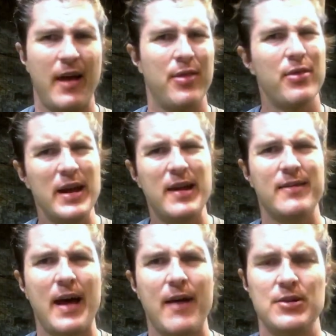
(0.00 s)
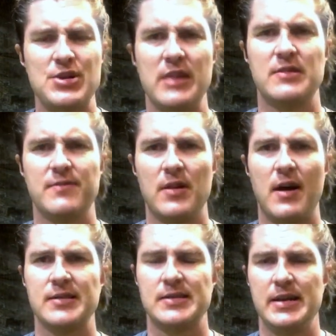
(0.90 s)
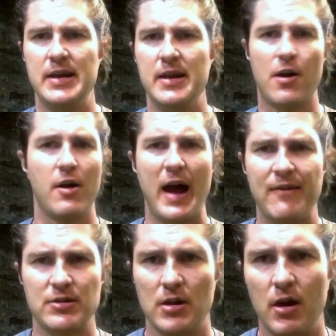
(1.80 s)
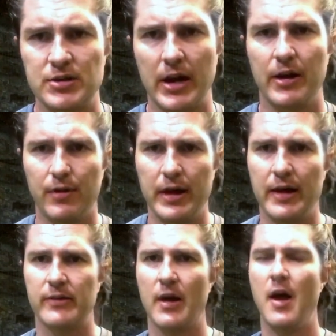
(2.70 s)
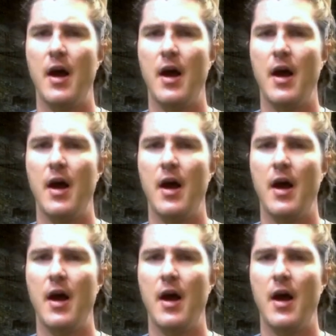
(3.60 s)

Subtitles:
I think his average exit velocity or average launch angle is.